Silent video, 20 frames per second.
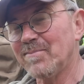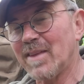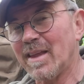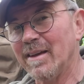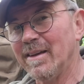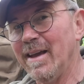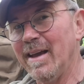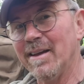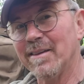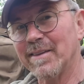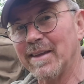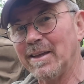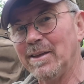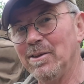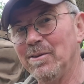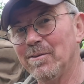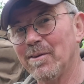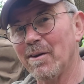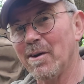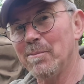yeah, thank
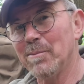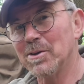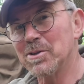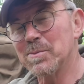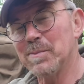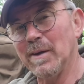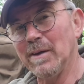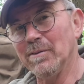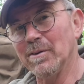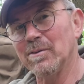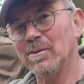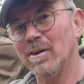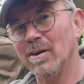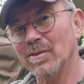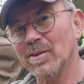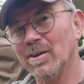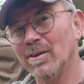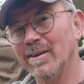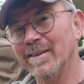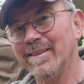you very much,
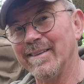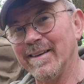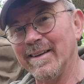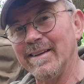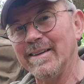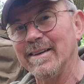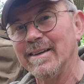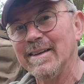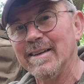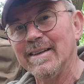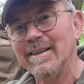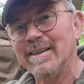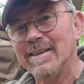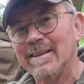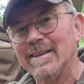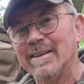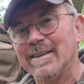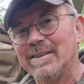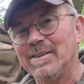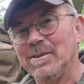Beavercraft. I think
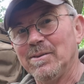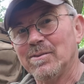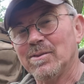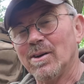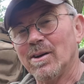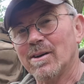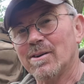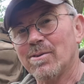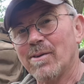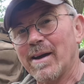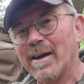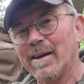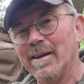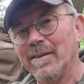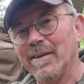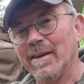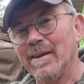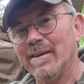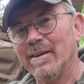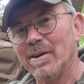you've got a cracker
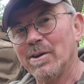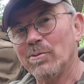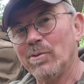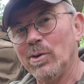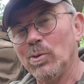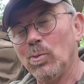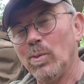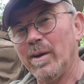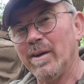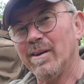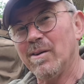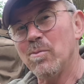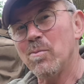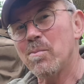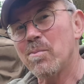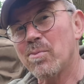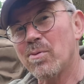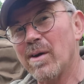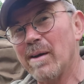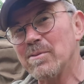there and a real winner.
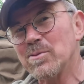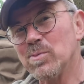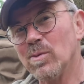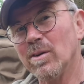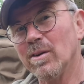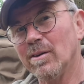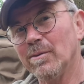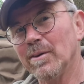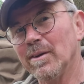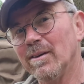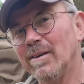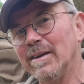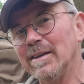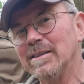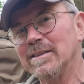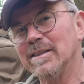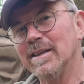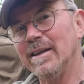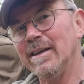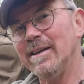Perhaps what I would like to
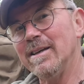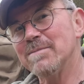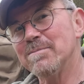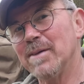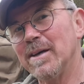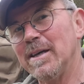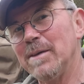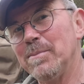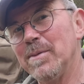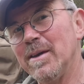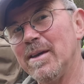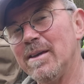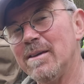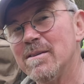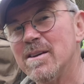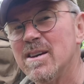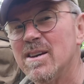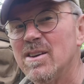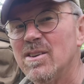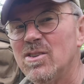see is maybe
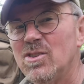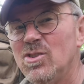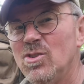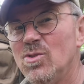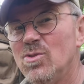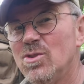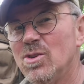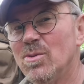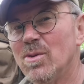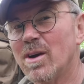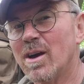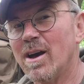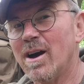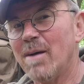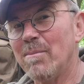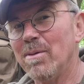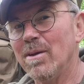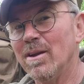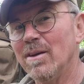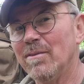you do a
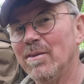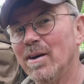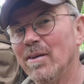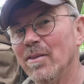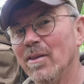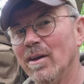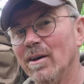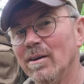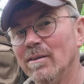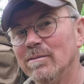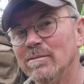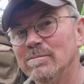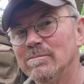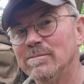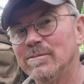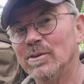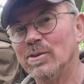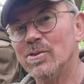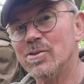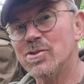couple of other
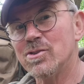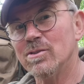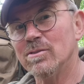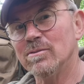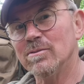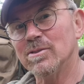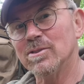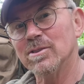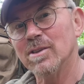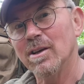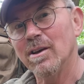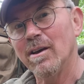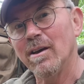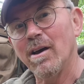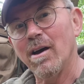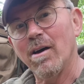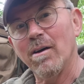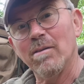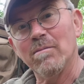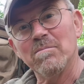versions
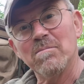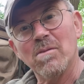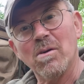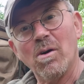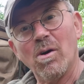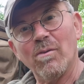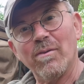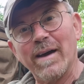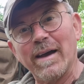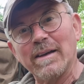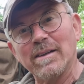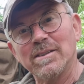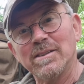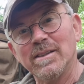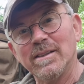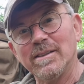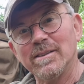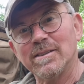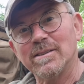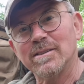of
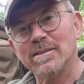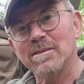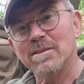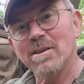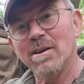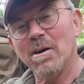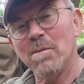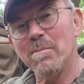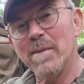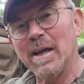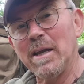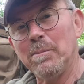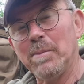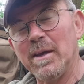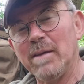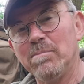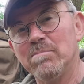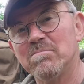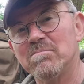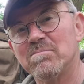axes that are
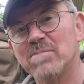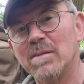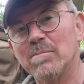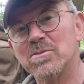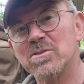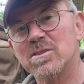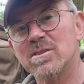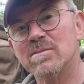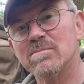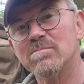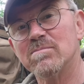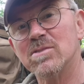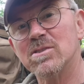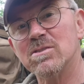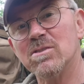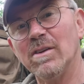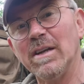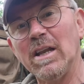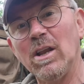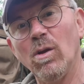maybe perhaps
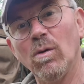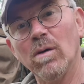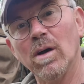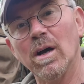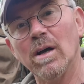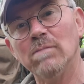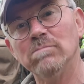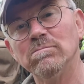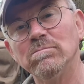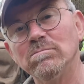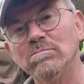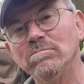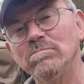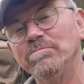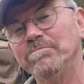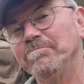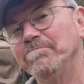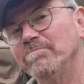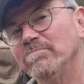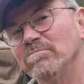slightly longer,
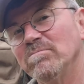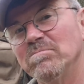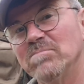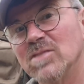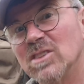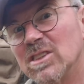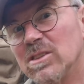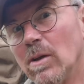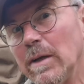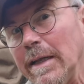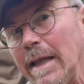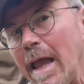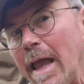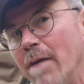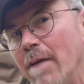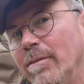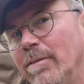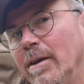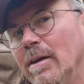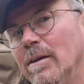slightly
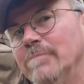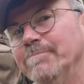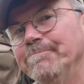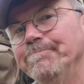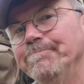heavier,